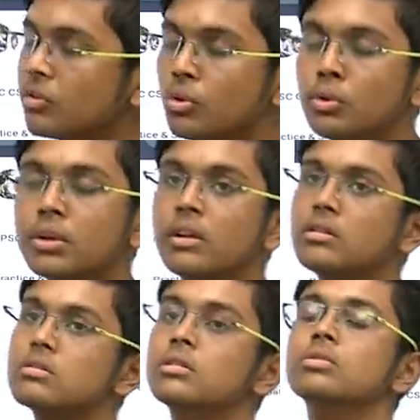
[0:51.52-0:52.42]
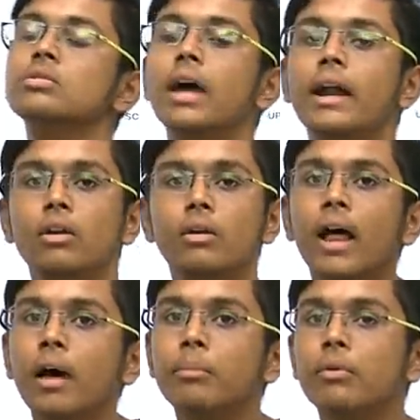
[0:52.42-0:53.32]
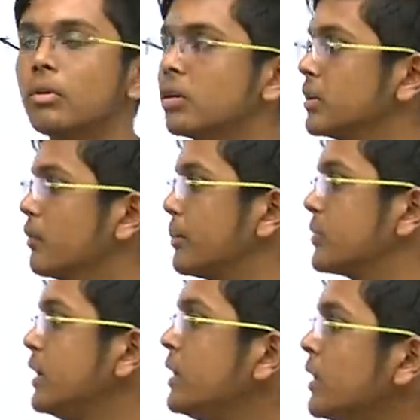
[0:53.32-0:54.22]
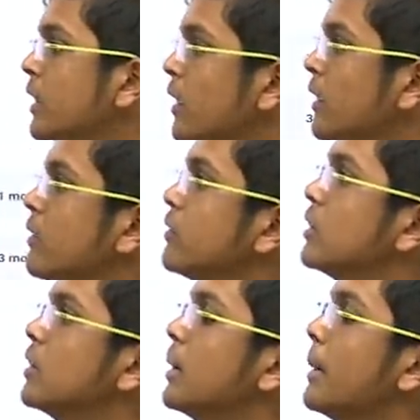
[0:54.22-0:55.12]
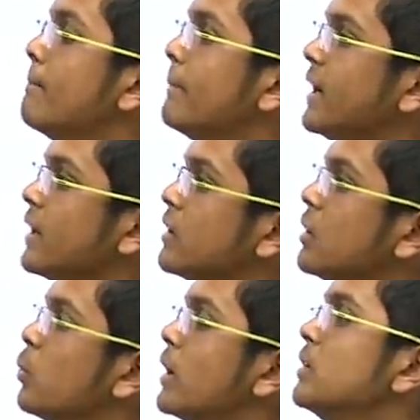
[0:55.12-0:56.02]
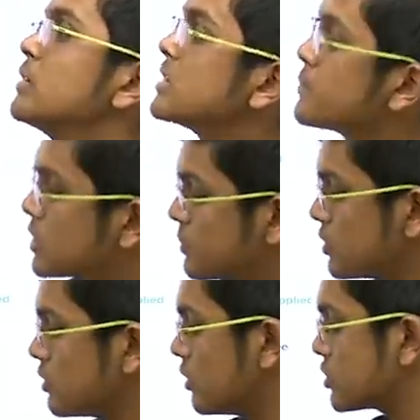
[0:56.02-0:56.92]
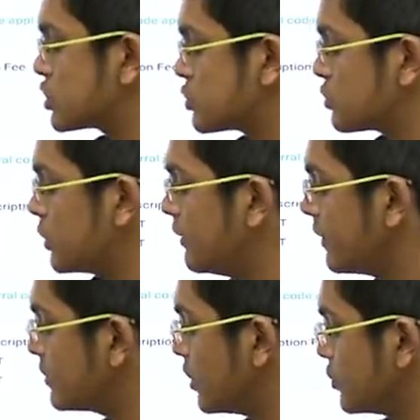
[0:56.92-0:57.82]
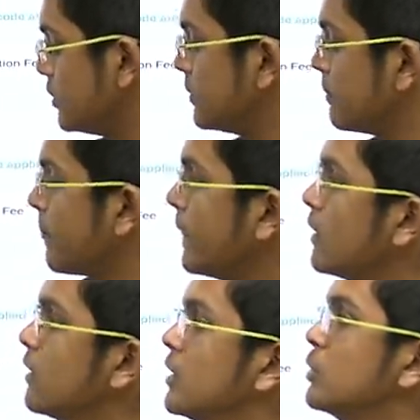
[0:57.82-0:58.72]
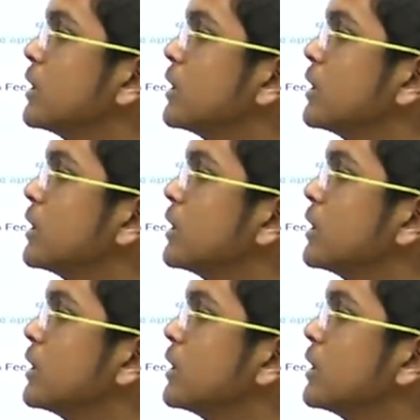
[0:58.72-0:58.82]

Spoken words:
So you can register through the Android app or the website. The medical 1 year subscription costs 25,000.